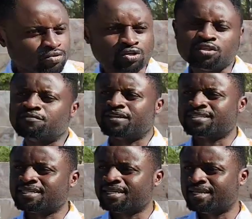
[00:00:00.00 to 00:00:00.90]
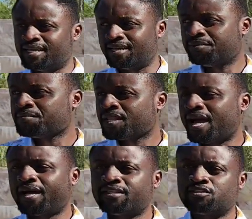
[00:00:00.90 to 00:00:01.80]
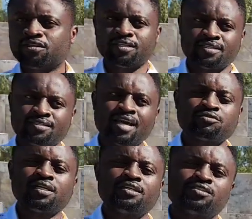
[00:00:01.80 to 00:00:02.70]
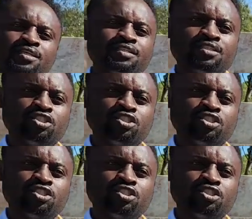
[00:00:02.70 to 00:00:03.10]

Cook University here, and the student is actually a student in